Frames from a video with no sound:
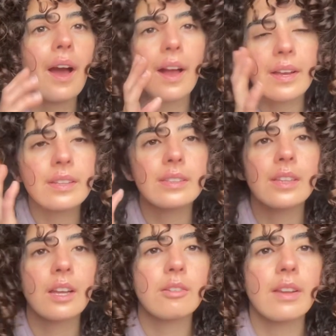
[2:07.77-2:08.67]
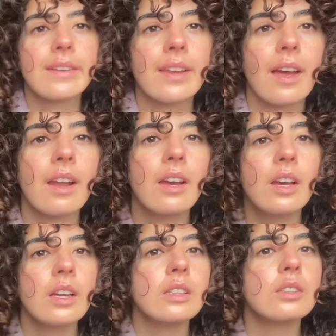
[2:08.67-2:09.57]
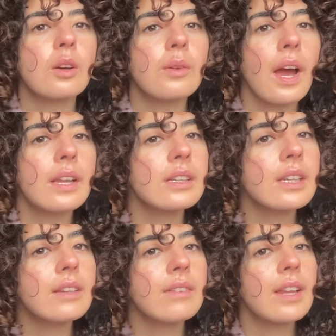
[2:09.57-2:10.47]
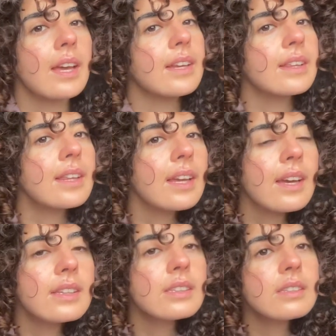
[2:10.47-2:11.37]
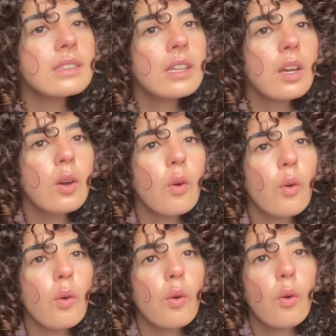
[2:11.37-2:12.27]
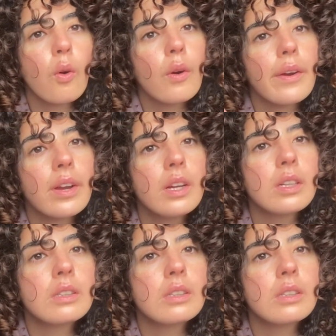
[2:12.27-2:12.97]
eyes and I don't like that. So we either leave it like this or